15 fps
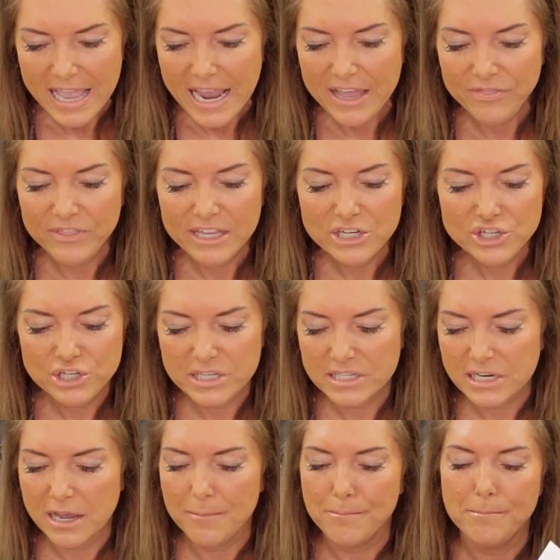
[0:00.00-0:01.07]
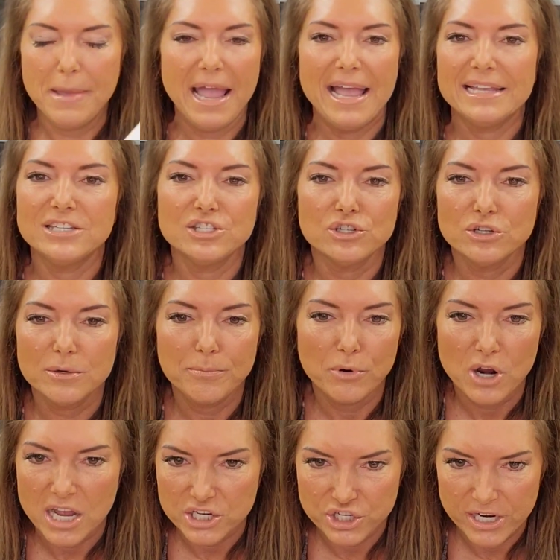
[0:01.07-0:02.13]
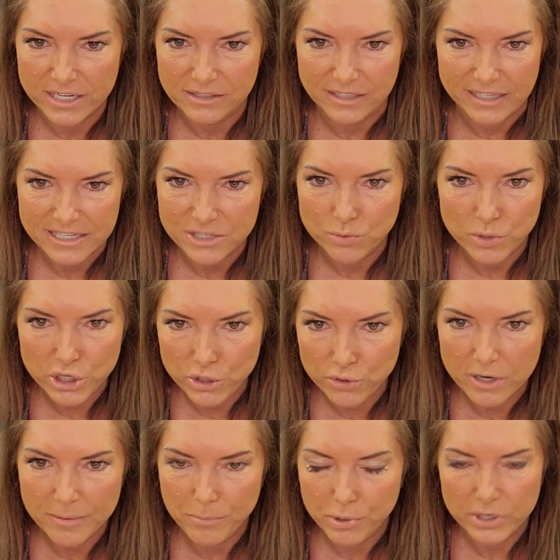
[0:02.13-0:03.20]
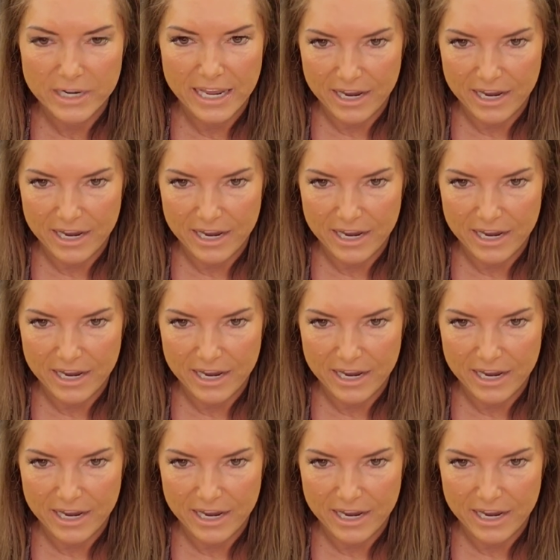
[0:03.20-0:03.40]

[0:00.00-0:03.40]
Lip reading: And then just a master project list where you can put